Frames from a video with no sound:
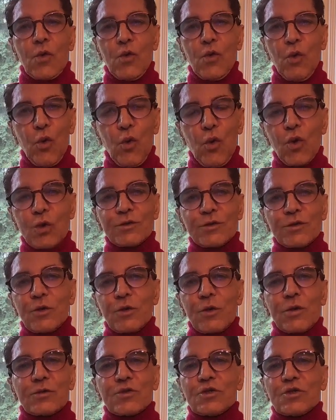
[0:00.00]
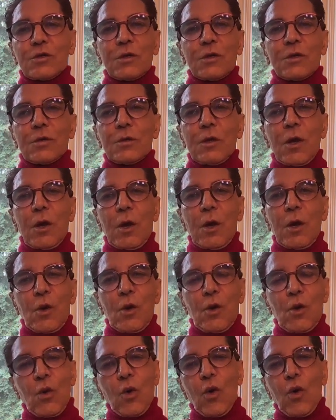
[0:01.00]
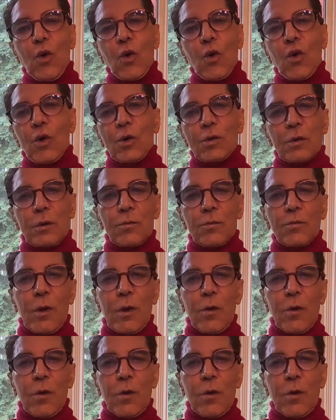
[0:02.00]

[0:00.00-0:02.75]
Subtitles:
Google search it, or